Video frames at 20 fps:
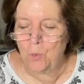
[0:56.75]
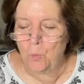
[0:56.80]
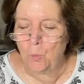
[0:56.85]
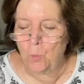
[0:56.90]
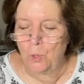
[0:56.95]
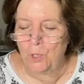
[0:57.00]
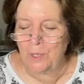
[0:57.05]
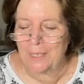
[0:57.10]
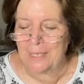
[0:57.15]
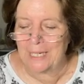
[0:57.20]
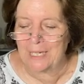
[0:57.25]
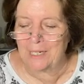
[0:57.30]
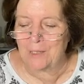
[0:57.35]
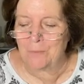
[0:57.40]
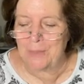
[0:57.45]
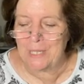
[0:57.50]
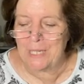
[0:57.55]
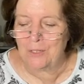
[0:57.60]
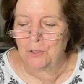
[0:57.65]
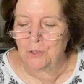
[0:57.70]
whirligig
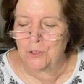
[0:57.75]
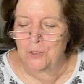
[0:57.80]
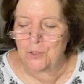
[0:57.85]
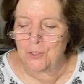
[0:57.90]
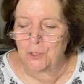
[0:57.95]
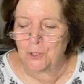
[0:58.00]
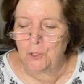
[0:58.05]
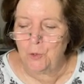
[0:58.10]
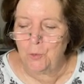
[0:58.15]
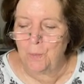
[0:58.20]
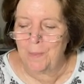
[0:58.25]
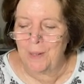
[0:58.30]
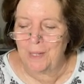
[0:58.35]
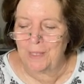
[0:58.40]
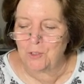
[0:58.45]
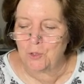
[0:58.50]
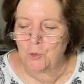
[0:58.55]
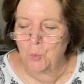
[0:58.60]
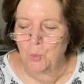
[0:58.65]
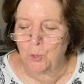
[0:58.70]
beetles loop
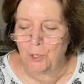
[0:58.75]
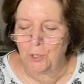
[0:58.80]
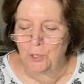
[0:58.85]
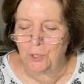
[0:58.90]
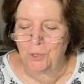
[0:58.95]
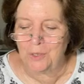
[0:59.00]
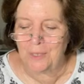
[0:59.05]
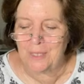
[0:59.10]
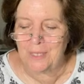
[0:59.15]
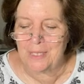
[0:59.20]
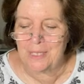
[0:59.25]
and twirl,